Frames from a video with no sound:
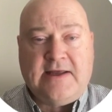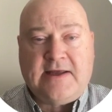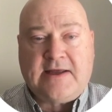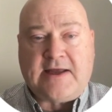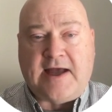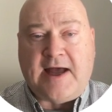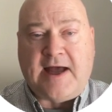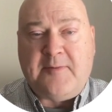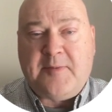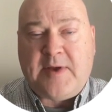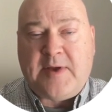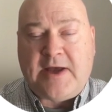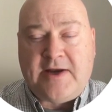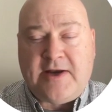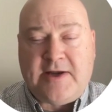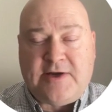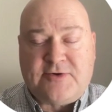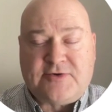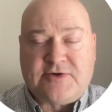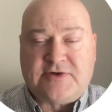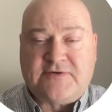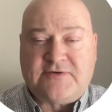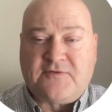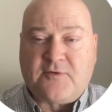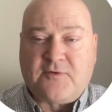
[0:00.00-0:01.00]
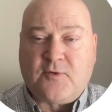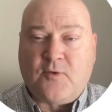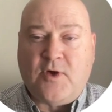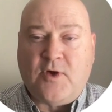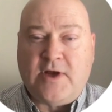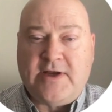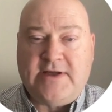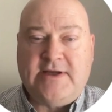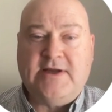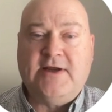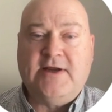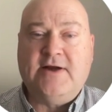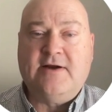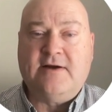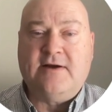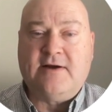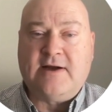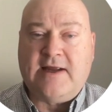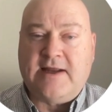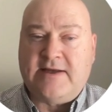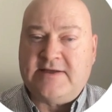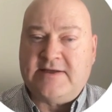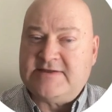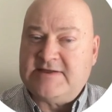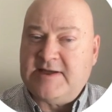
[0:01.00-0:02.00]
Compound interest for one year
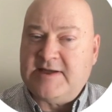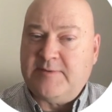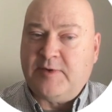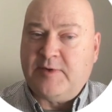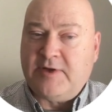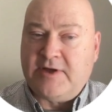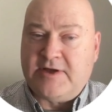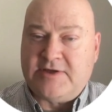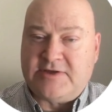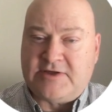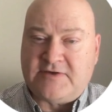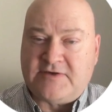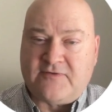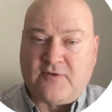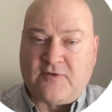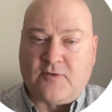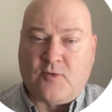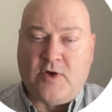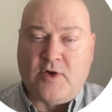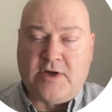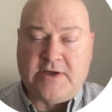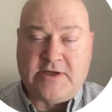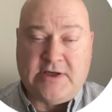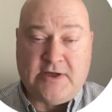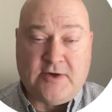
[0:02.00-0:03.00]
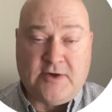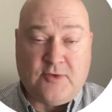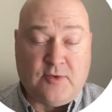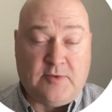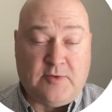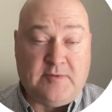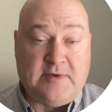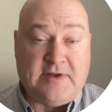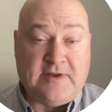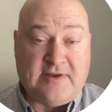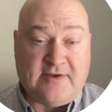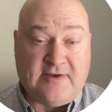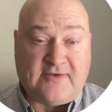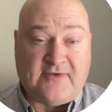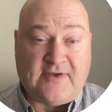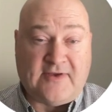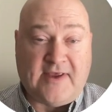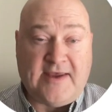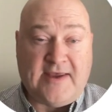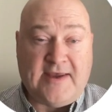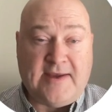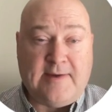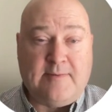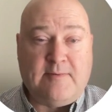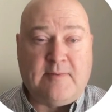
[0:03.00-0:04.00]
and simple interest for one year would be the
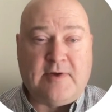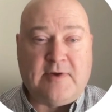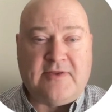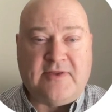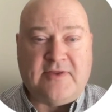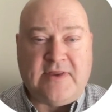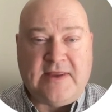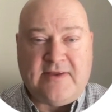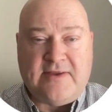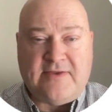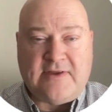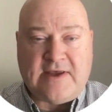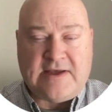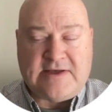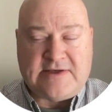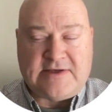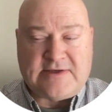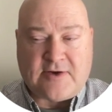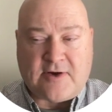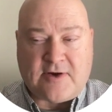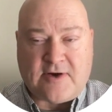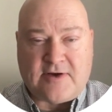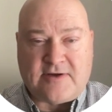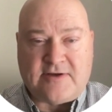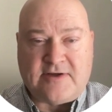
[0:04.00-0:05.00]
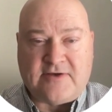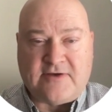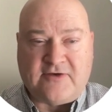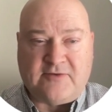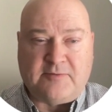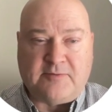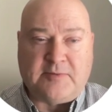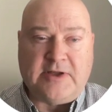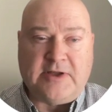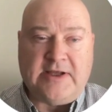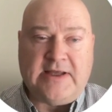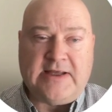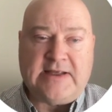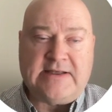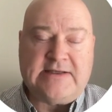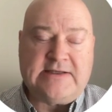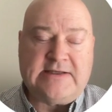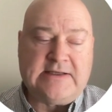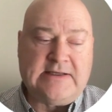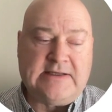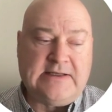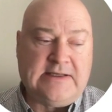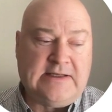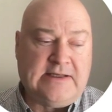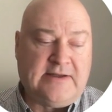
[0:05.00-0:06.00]
same, but then they start to split.
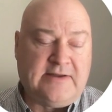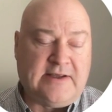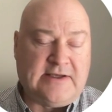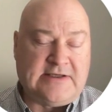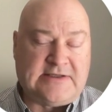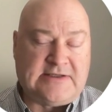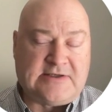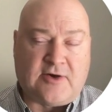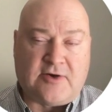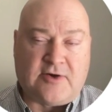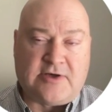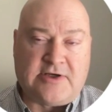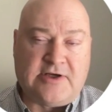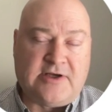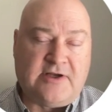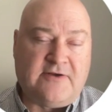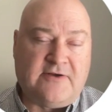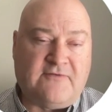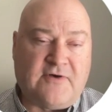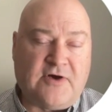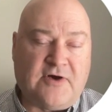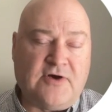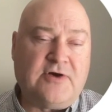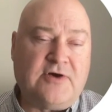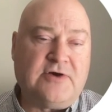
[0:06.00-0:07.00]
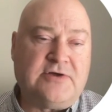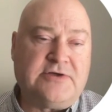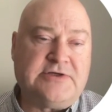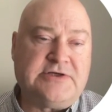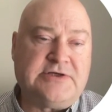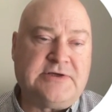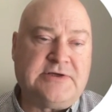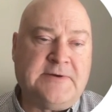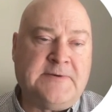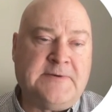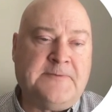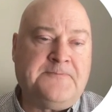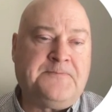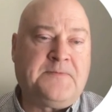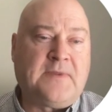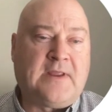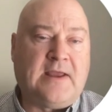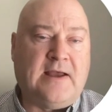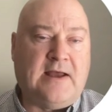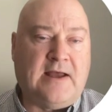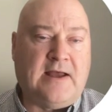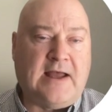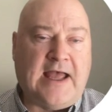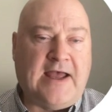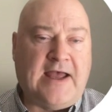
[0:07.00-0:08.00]
They start to diverge
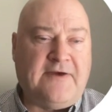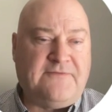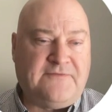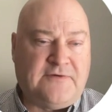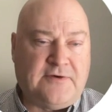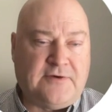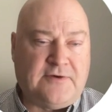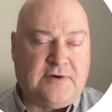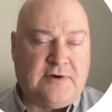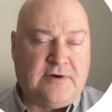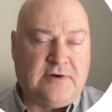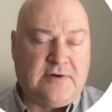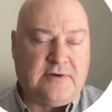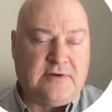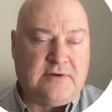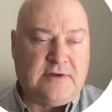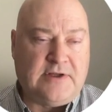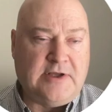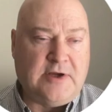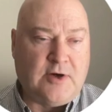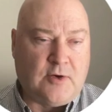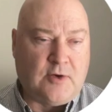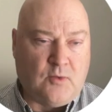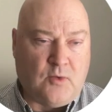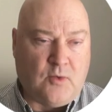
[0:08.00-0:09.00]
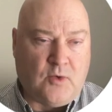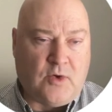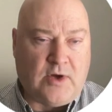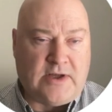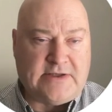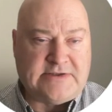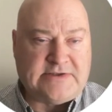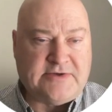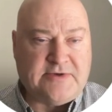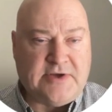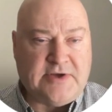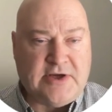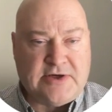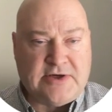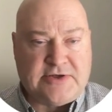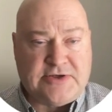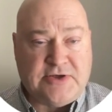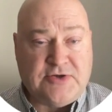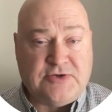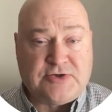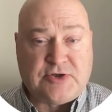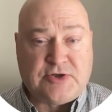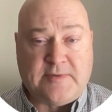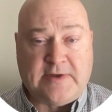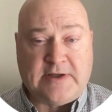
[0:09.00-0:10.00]
uh, after year one. So year two
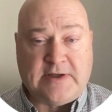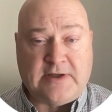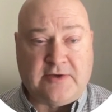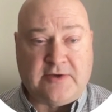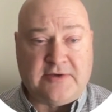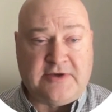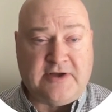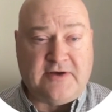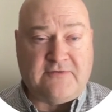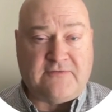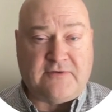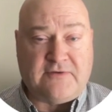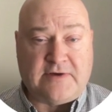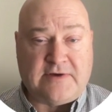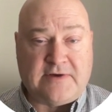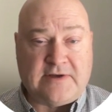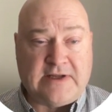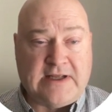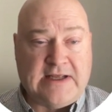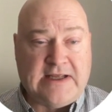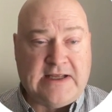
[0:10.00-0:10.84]
is going to be a little different.